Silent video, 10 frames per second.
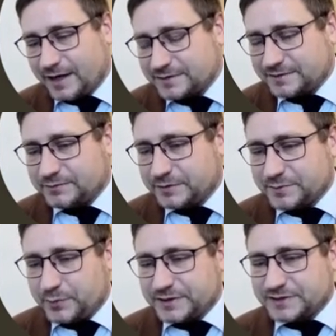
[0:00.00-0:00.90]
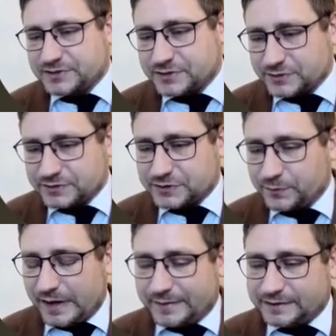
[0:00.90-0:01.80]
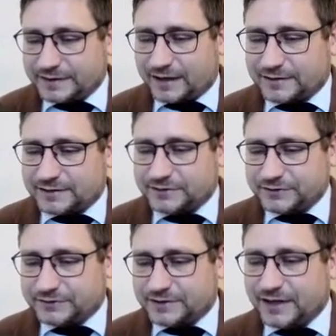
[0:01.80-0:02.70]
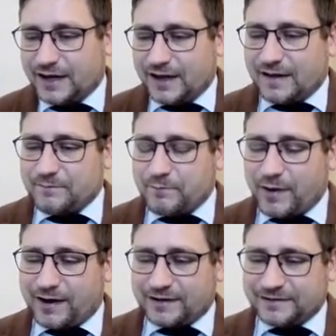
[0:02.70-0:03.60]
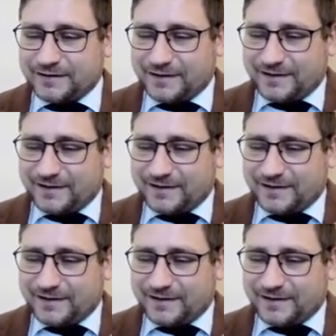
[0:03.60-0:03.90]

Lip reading: And it will be supplementing IR theory by